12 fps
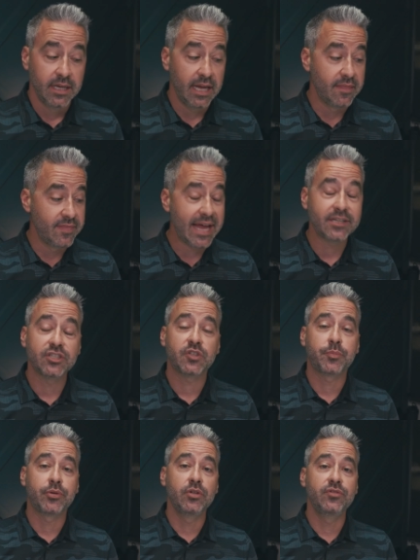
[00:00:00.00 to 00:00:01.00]
And that
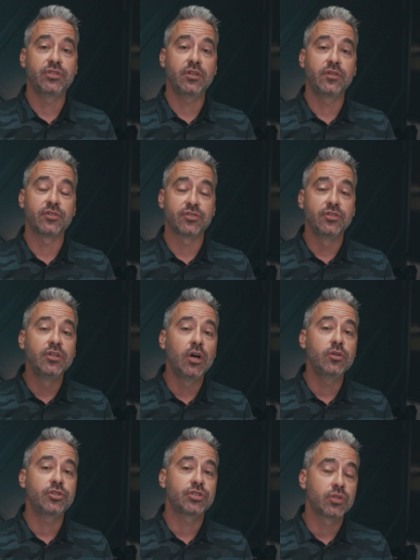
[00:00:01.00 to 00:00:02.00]
just proves you there's
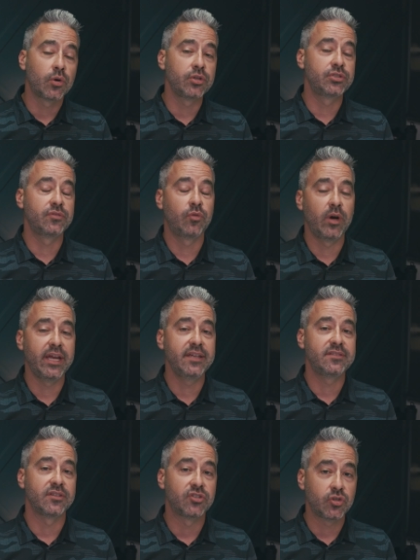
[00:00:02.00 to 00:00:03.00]
no shortage of
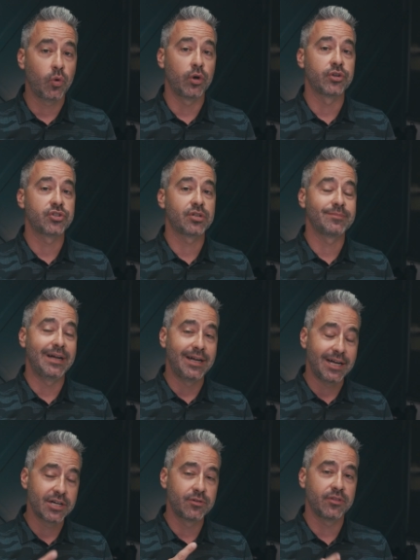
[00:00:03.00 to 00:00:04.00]
ways to torch one
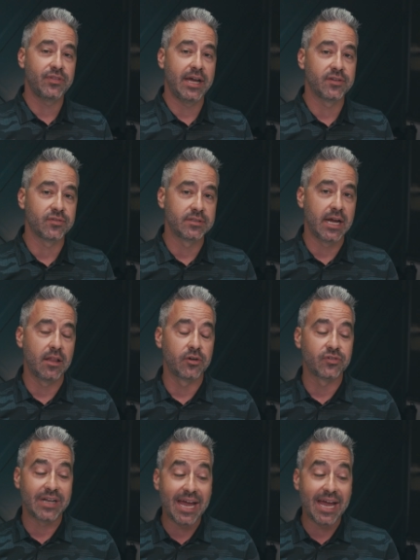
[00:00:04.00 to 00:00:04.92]
hundred thousand dollars.